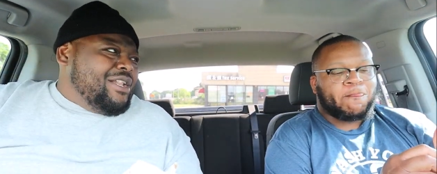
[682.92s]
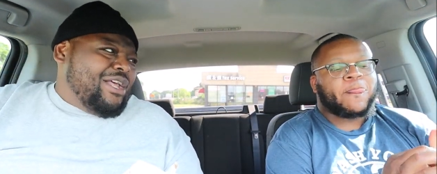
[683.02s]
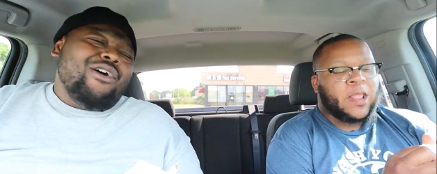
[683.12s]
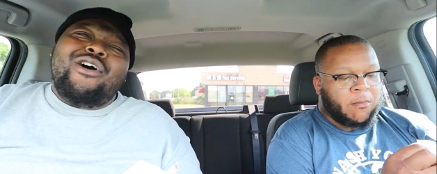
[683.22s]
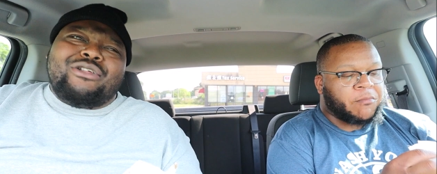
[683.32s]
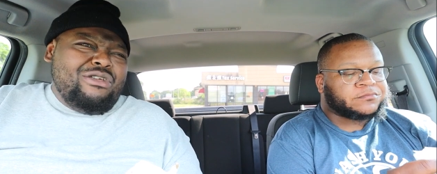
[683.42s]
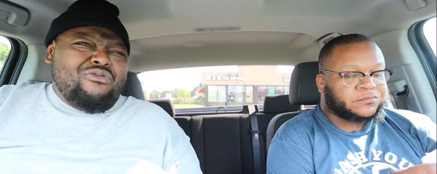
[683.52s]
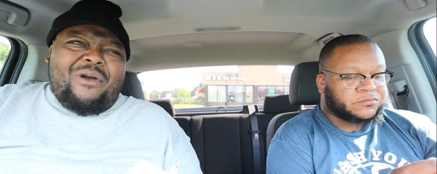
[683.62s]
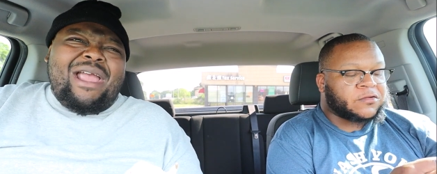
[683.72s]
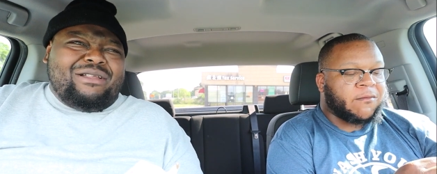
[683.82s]
Speaker 1: They are,
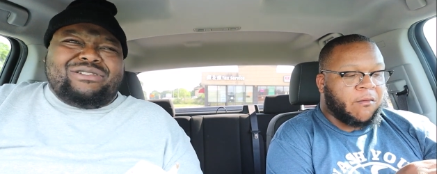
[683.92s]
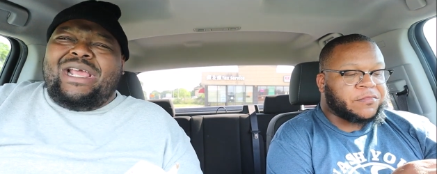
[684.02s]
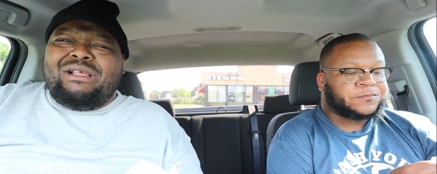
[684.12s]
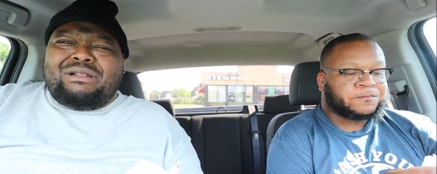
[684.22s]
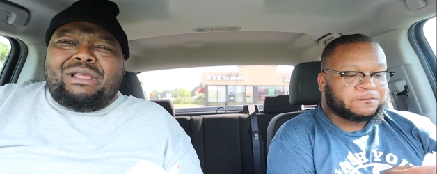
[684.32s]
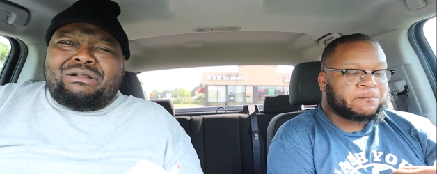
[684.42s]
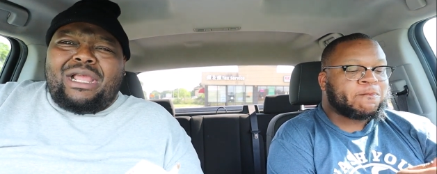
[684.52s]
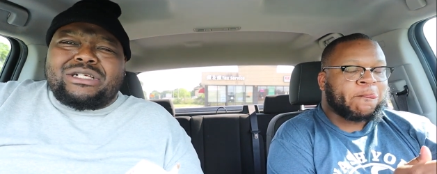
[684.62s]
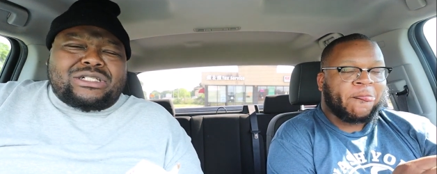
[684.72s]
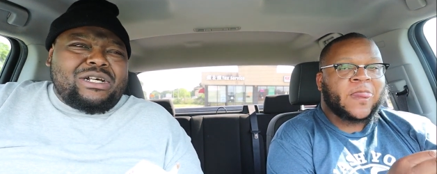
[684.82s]
you right. They they,
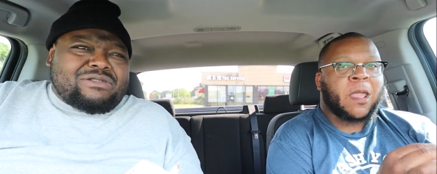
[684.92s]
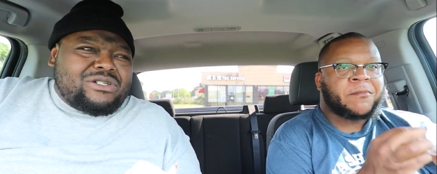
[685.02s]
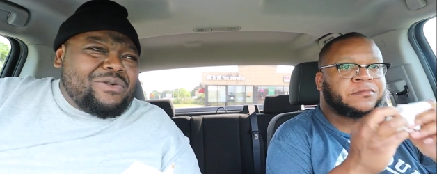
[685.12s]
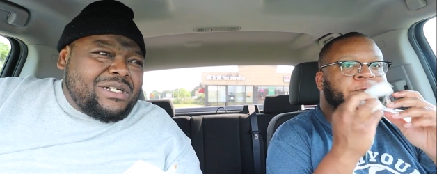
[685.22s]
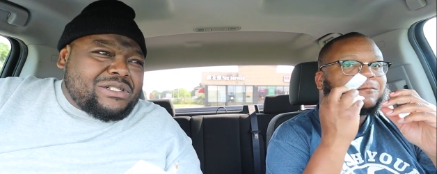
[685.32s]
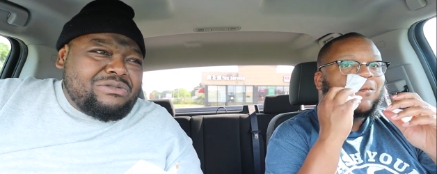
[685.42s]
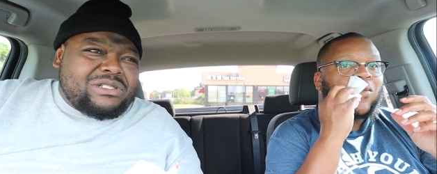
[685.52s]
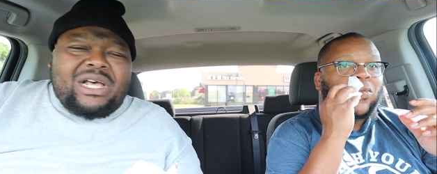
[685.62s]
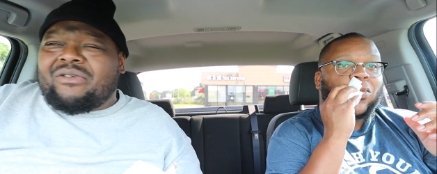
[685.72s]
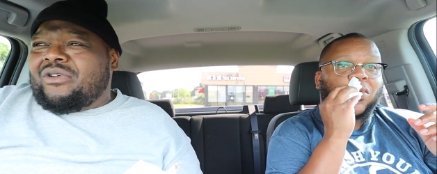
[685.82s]
they stuff so here too
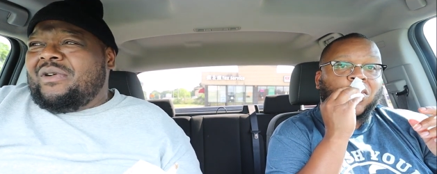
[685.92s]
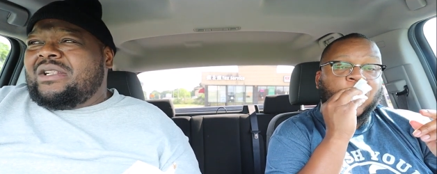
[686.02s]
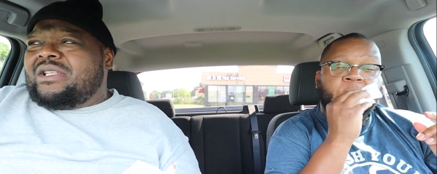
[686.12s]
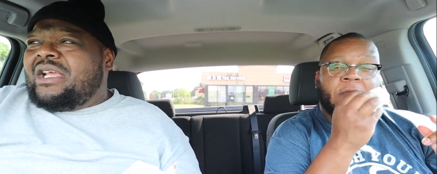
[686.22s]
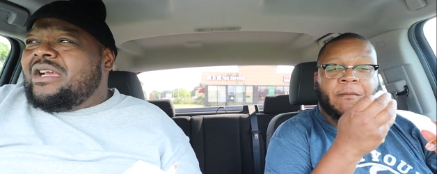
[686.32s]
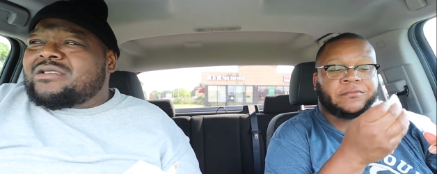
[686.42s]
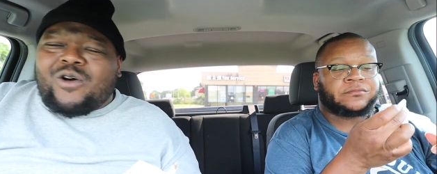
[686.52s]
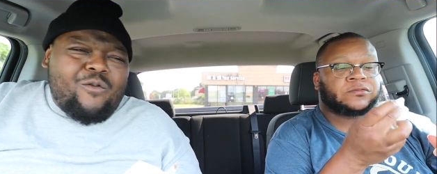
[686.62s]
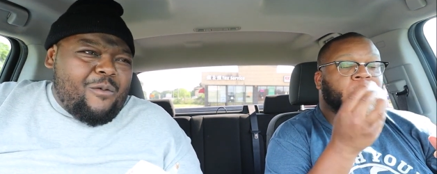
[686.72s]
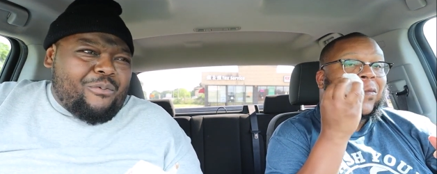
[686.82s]
soft, so it is
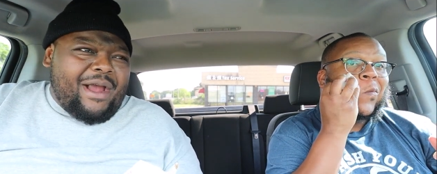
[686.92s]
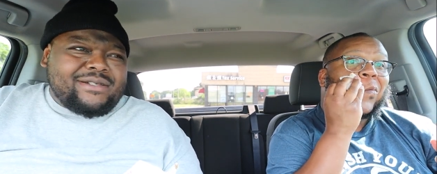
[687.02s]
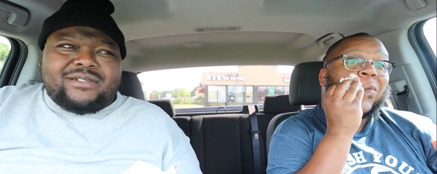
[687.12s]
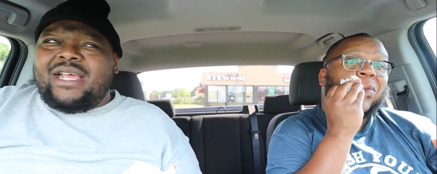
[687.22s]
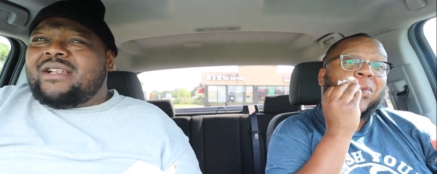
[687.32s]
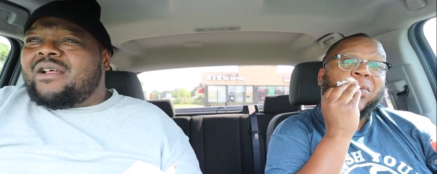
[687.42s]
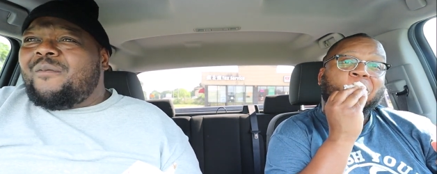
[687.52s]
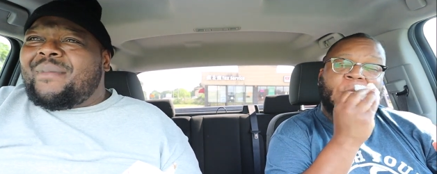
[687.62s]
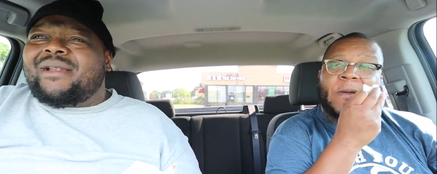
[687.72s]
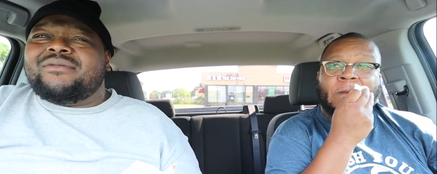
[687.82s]
overpriced. So they
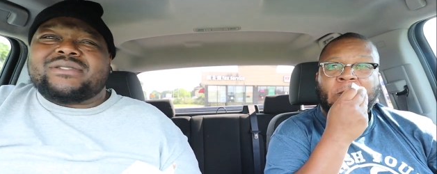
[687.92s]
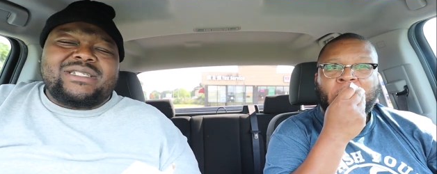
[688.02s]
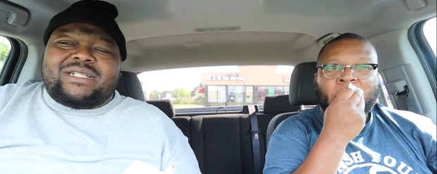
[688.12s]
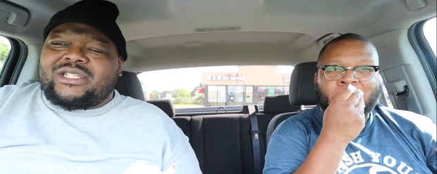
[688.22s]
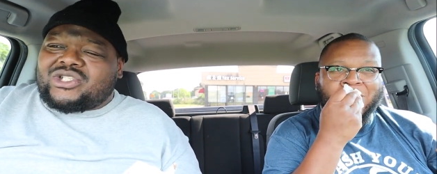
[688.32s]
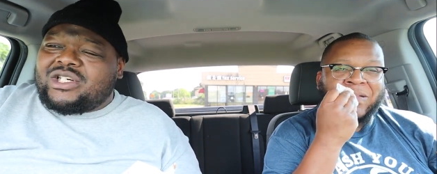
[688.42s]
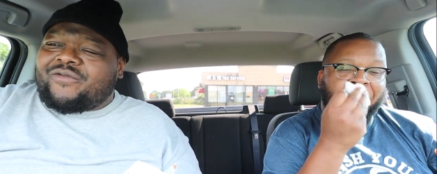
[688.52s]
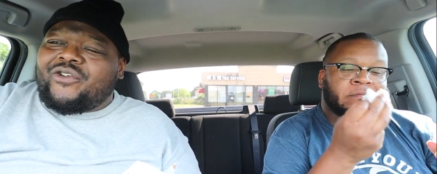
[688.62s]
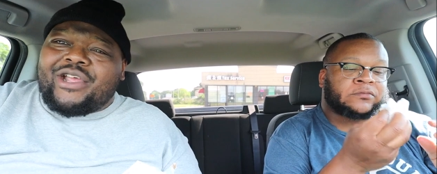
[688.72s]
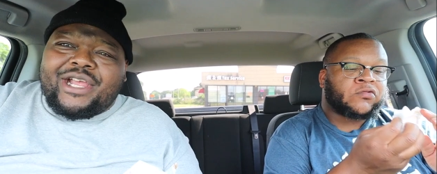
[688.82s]
don't make no sense. They
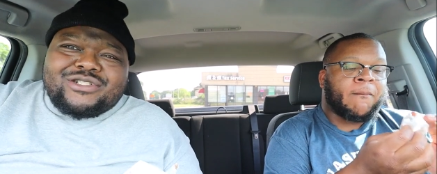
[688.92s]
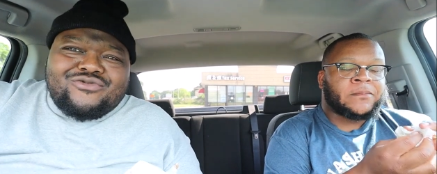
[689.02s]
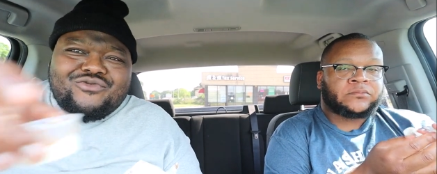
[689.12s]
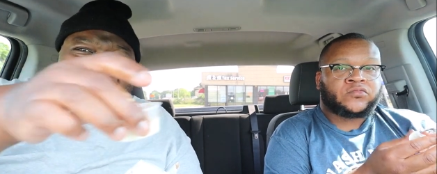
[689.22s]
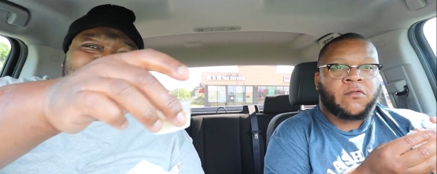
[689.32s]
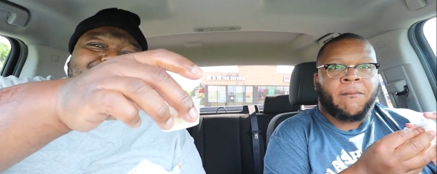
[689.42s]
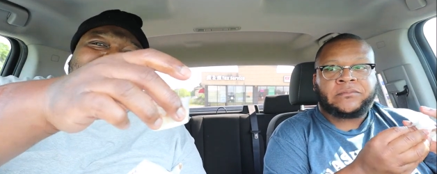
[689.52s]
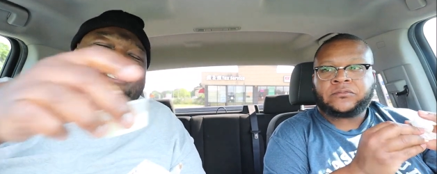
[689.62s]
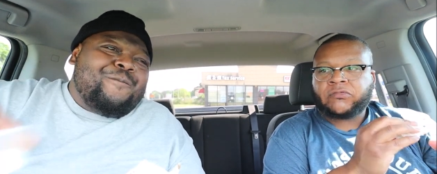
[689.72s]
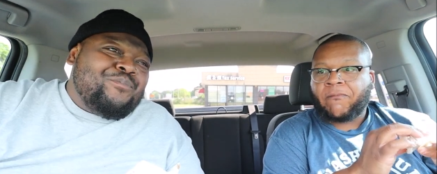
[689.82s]
charge for extra rent
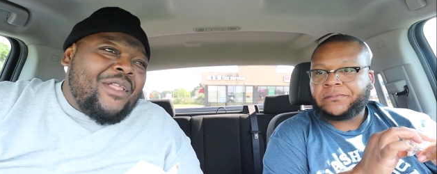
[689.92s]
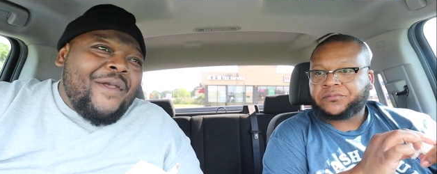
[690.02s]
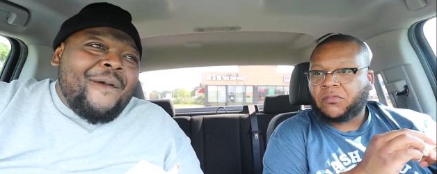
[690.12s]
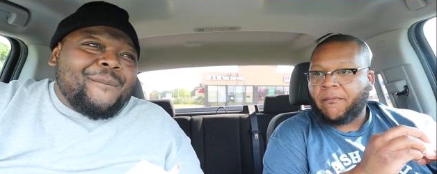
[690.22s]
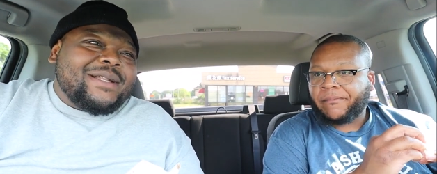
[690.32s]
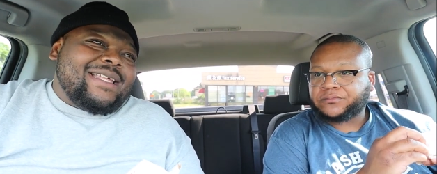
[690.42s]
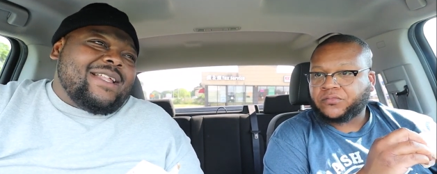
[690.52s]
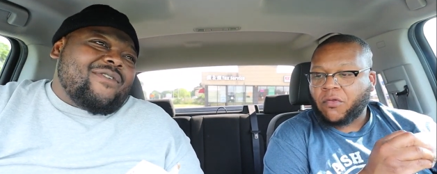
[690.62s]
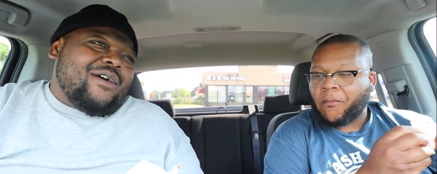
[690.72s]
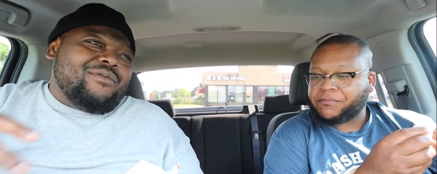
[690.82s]
dressing. But
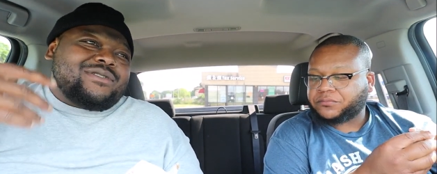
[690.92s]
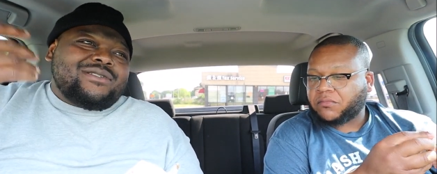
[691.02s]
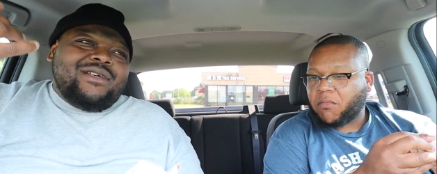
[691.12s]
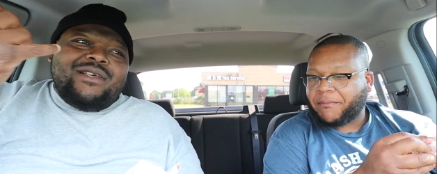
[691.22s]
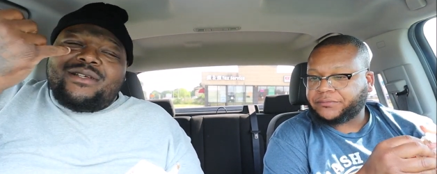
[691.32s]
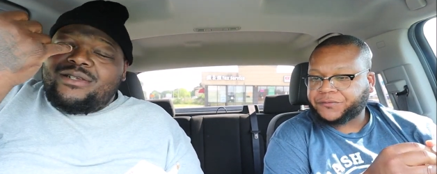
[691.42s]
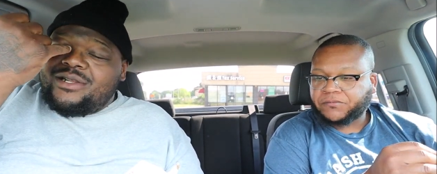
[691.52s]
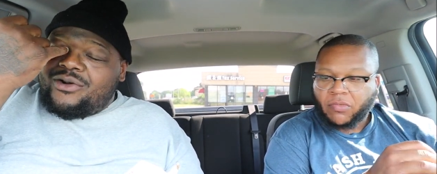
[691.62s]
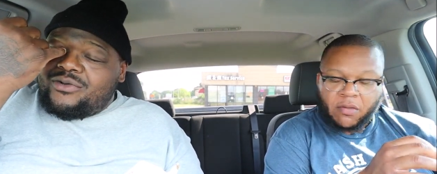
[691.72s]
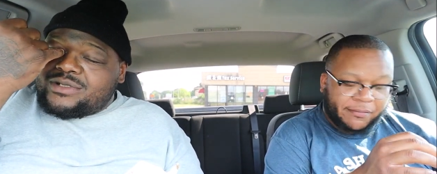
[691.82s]
then if I was, you
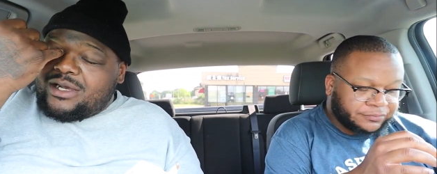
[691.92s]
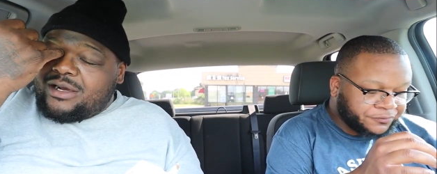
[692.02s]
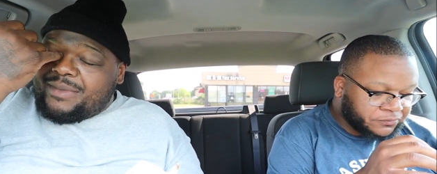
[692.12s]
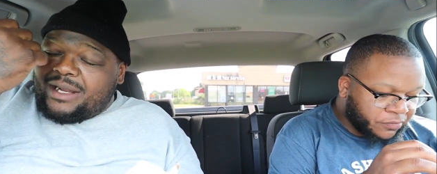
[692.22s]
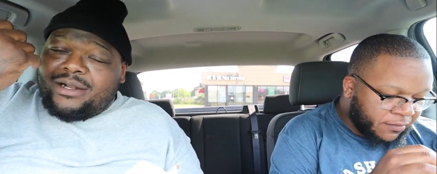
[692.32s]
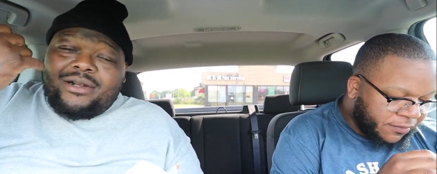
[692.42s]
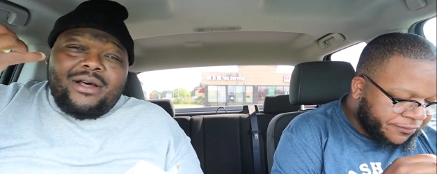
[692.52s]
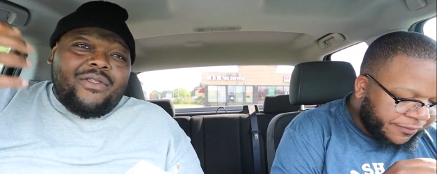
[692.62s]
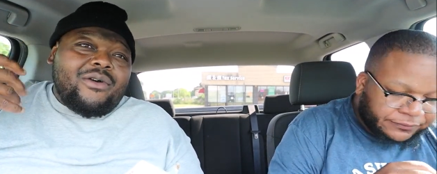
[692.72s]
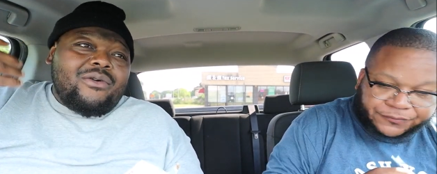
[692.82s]
know, talking about
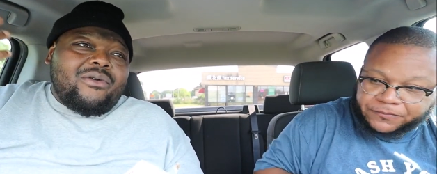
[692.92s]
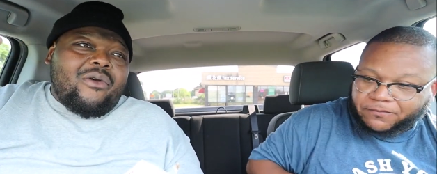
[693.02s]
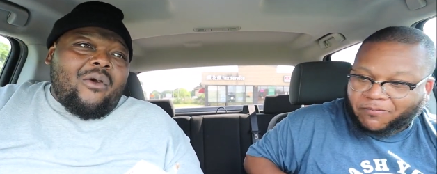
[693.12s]
another